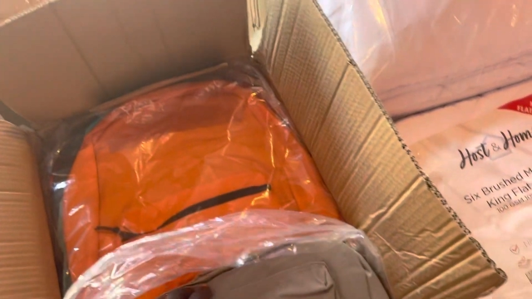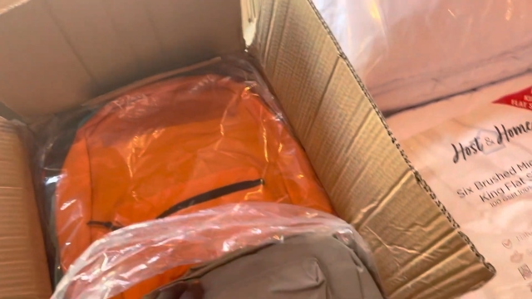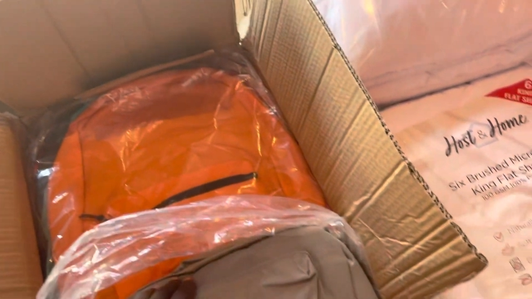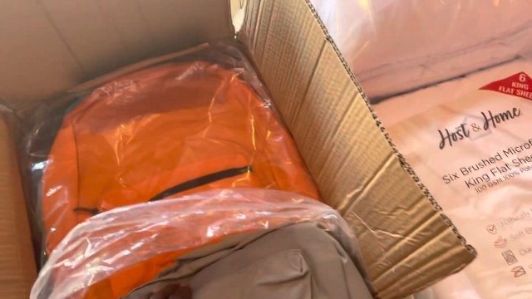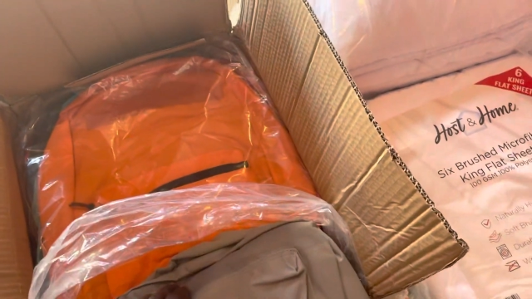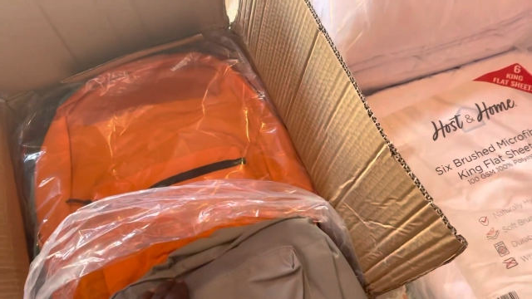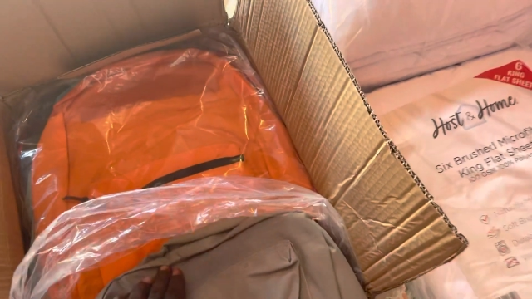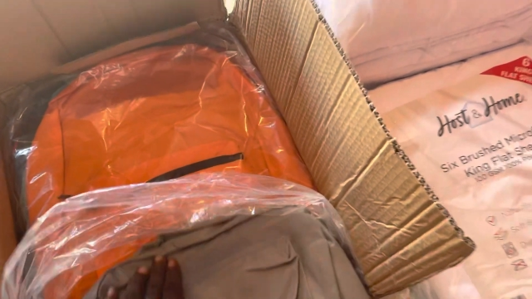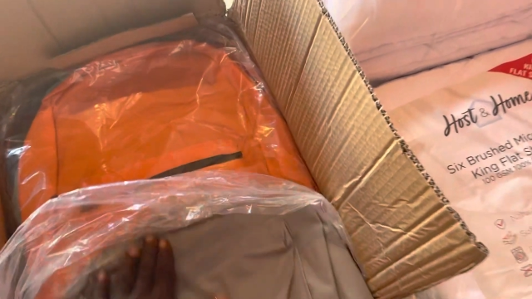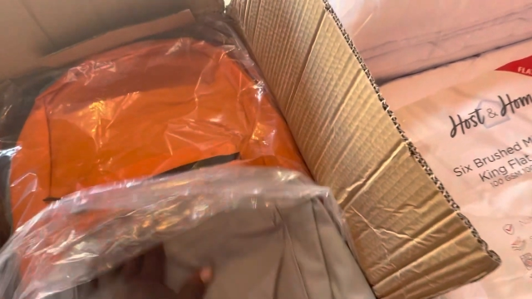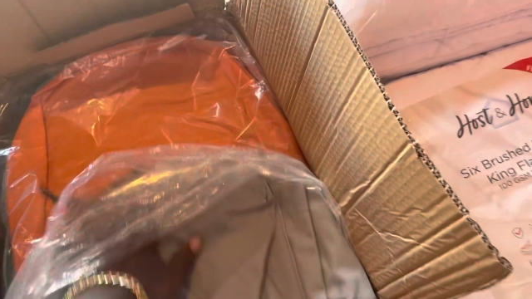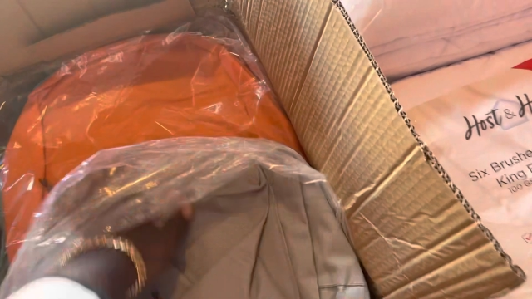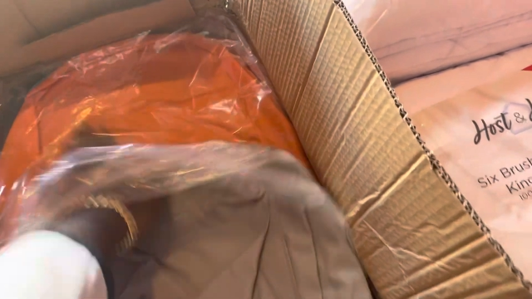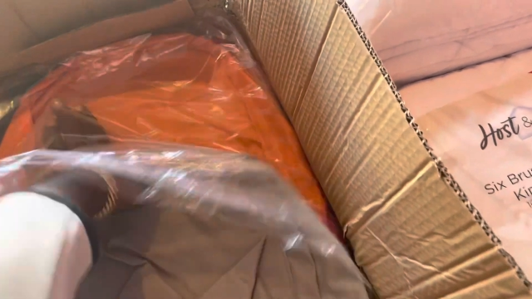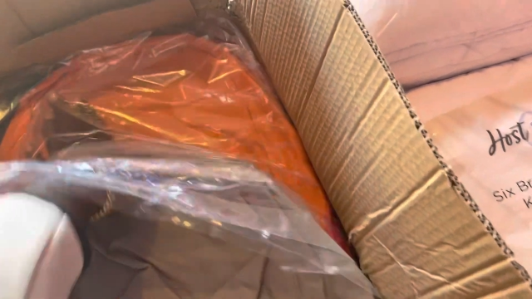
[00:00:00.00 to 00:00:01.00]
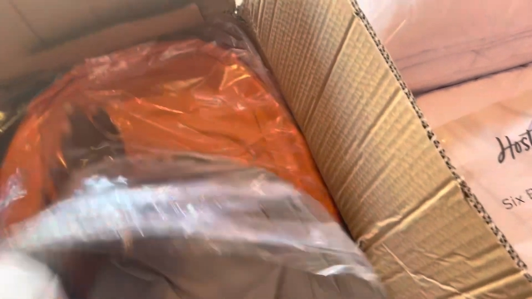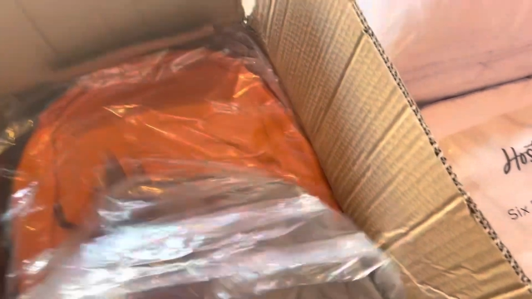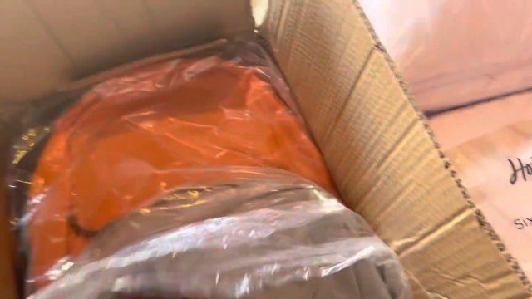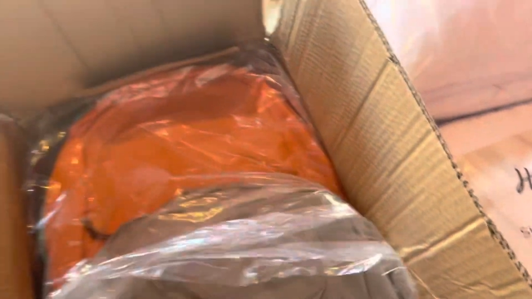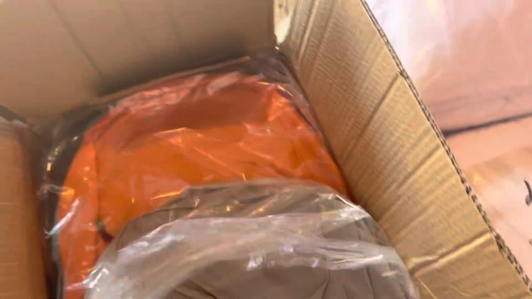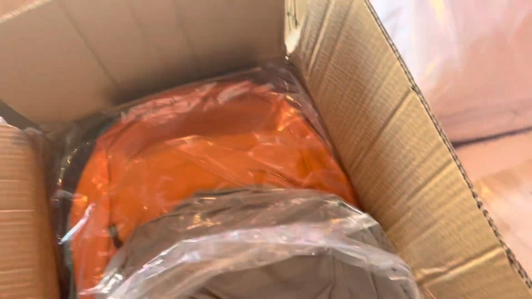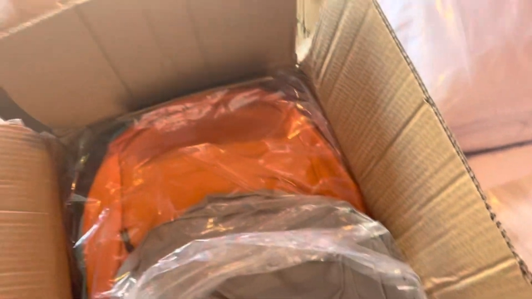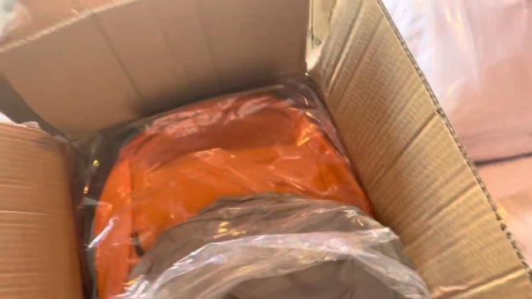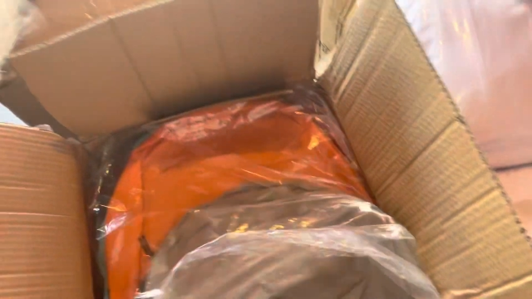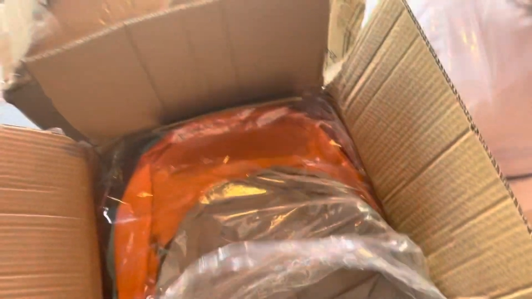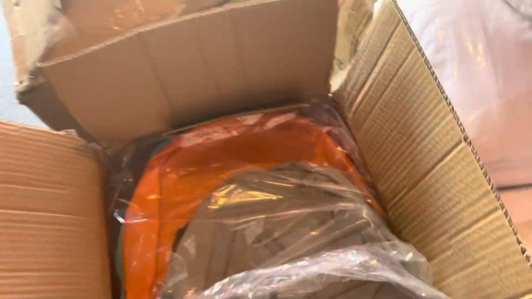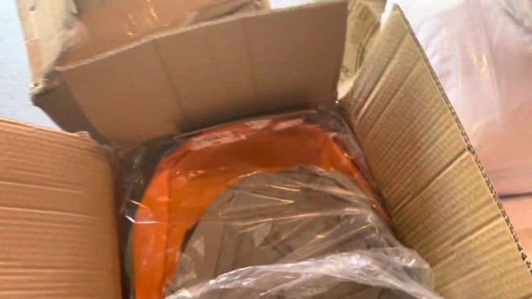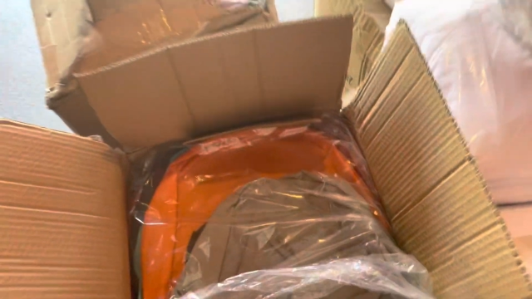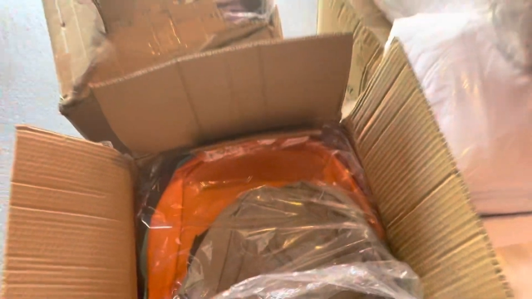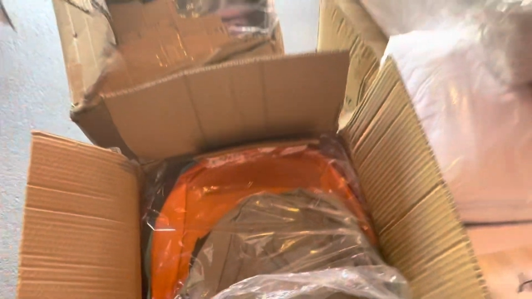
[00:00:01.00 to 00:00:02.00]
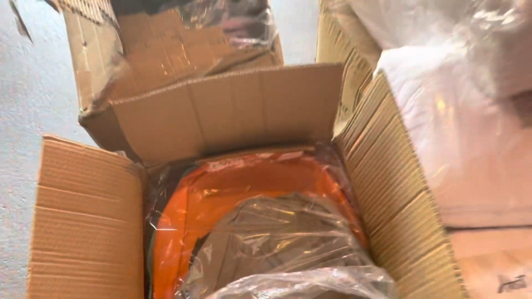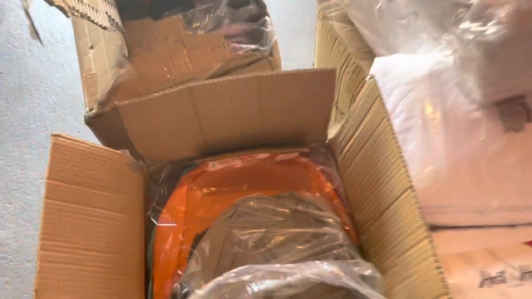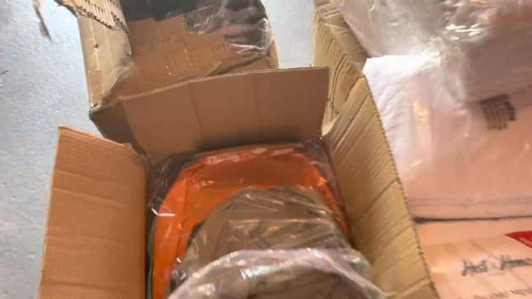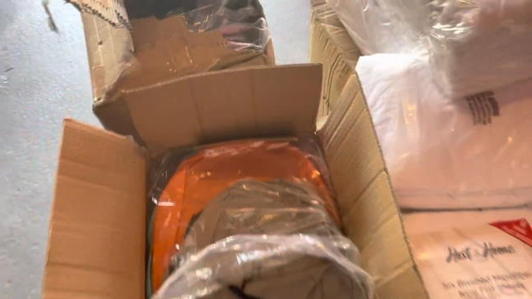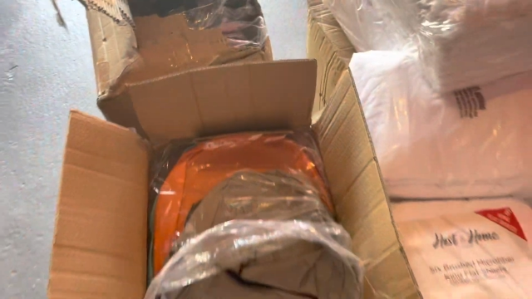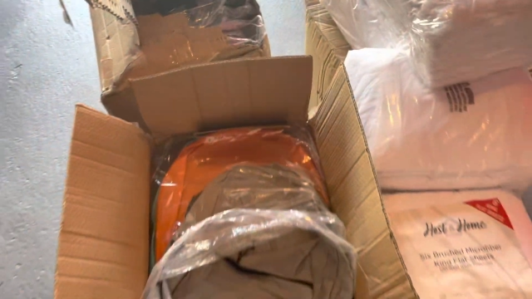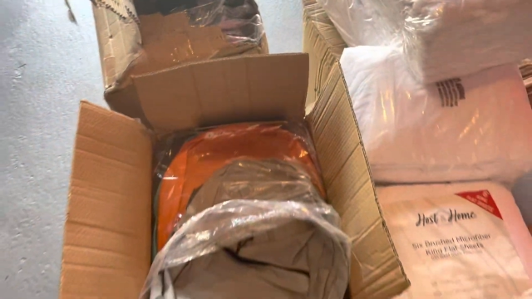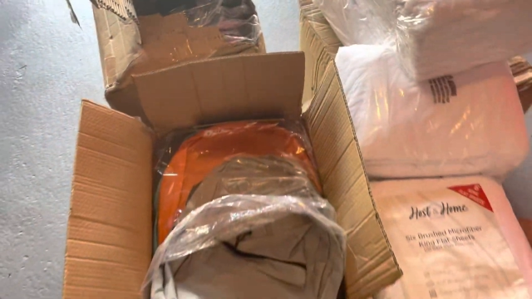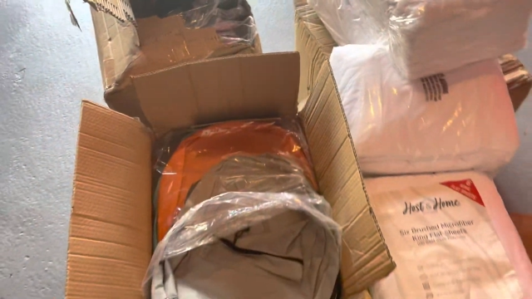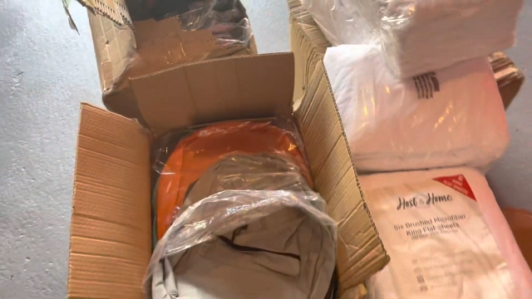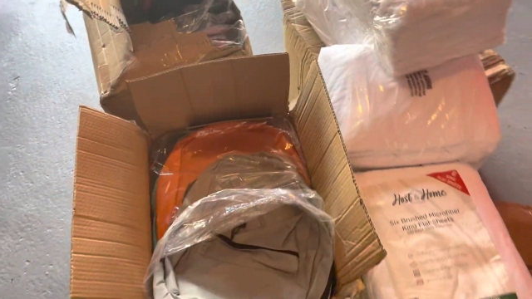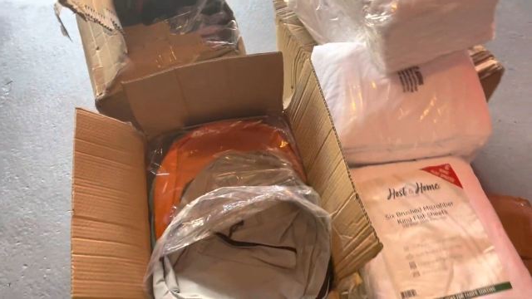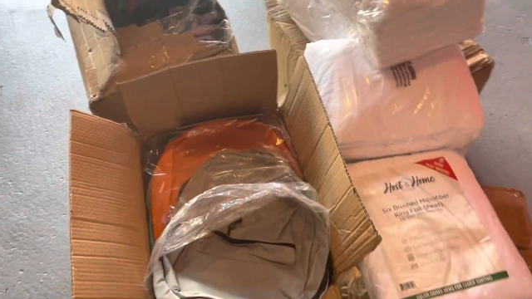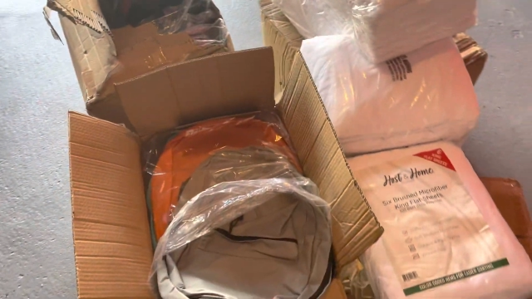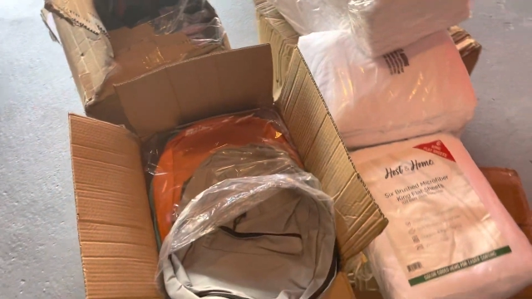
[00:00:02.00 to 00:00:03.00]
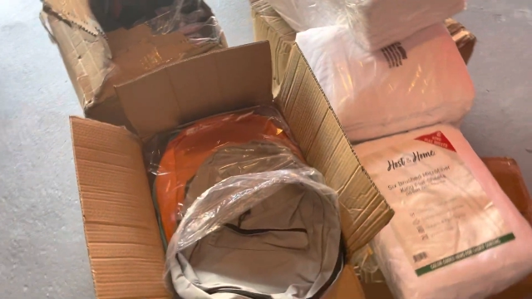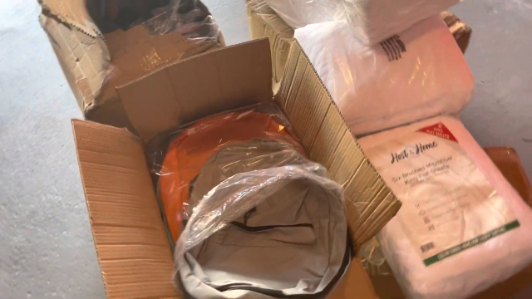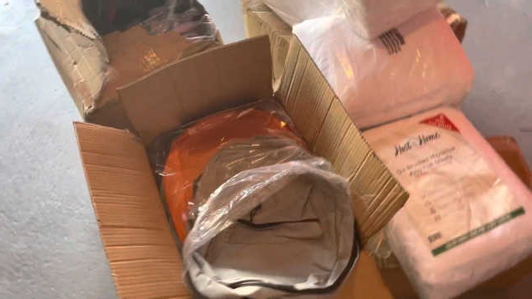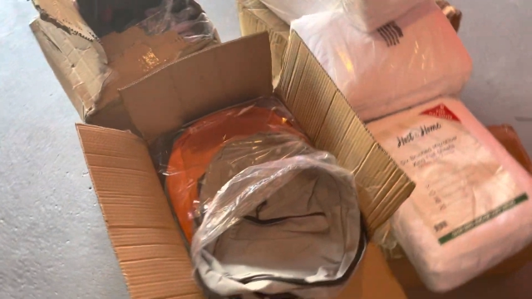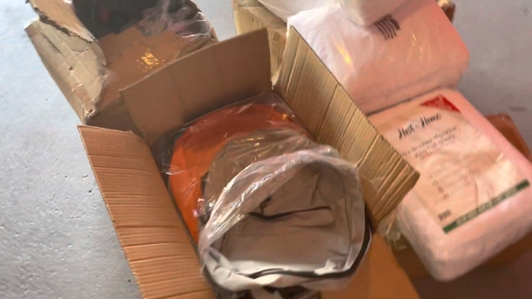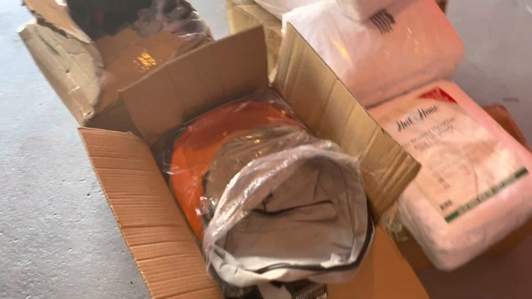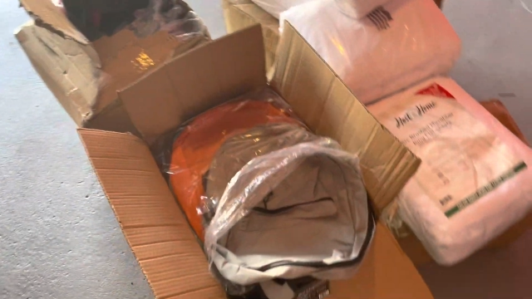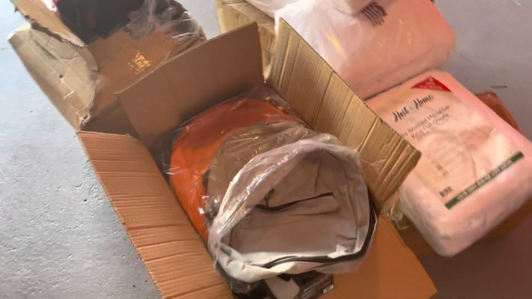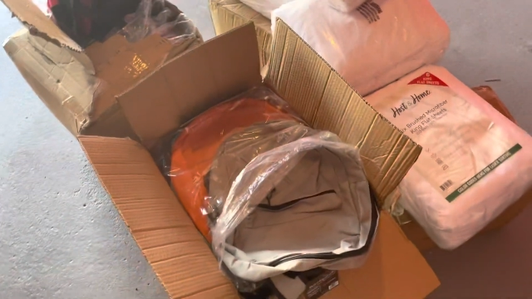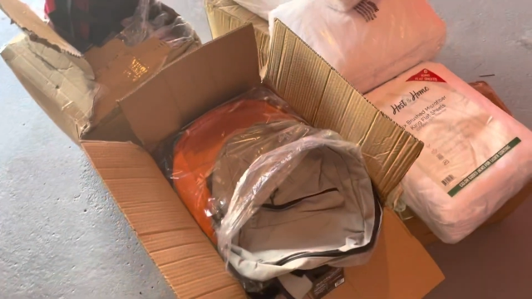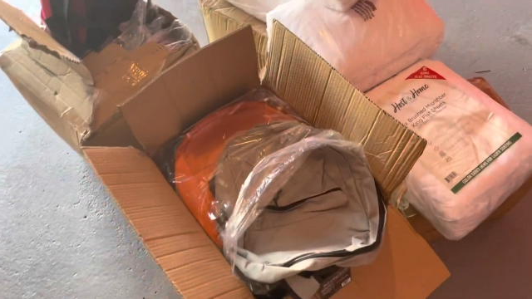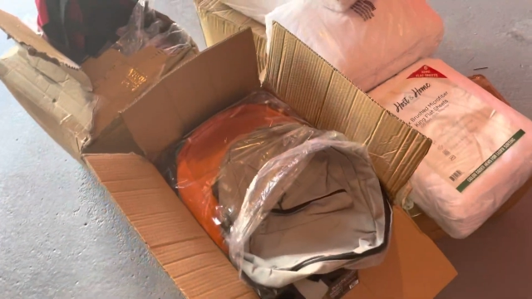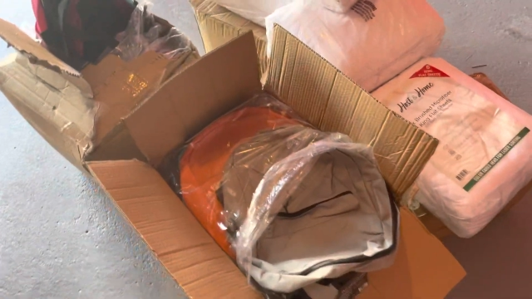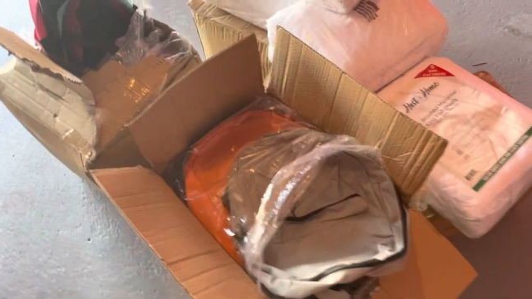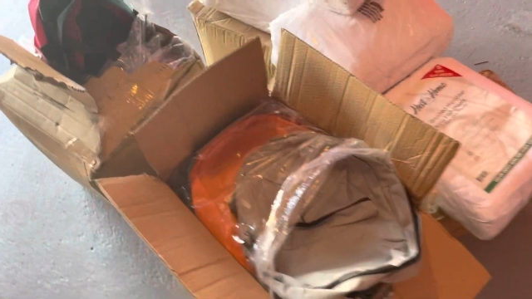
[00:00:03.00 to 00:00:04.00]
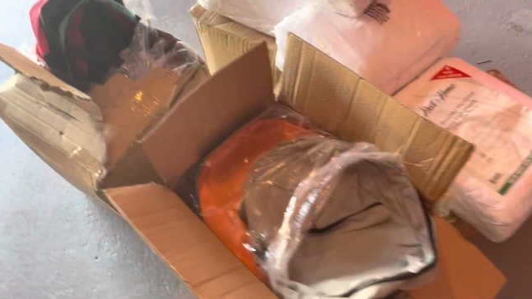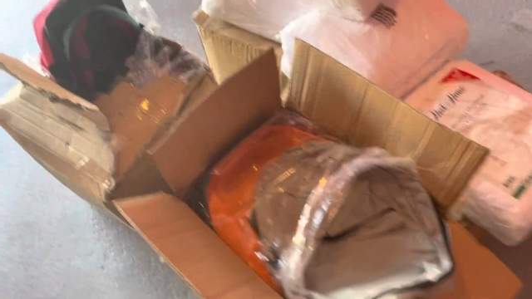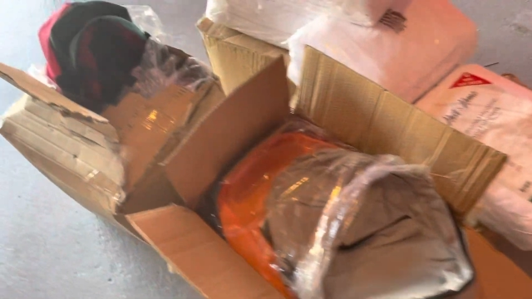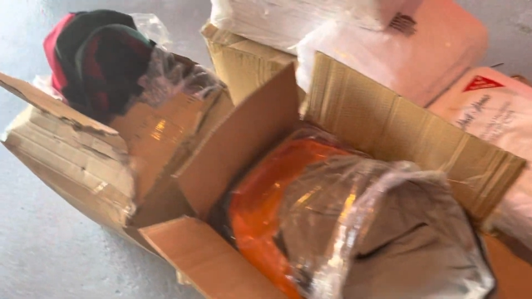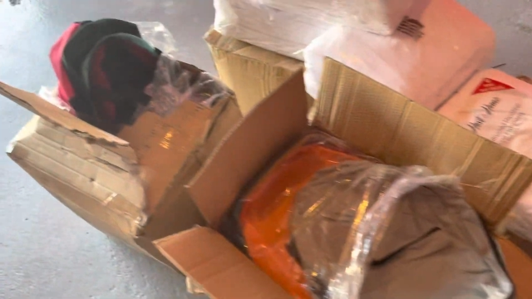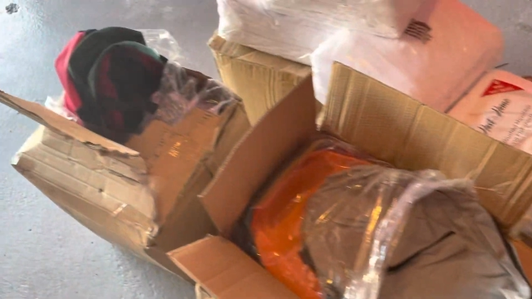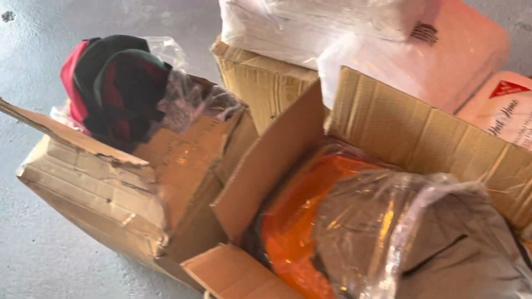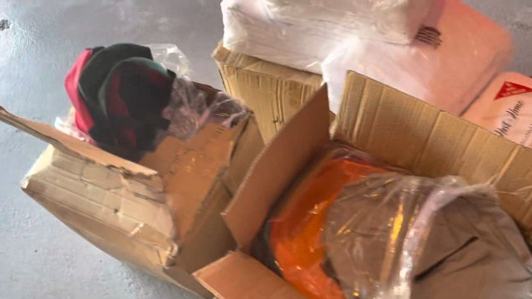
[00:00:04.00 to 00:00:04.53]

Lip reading: (no speaker visible)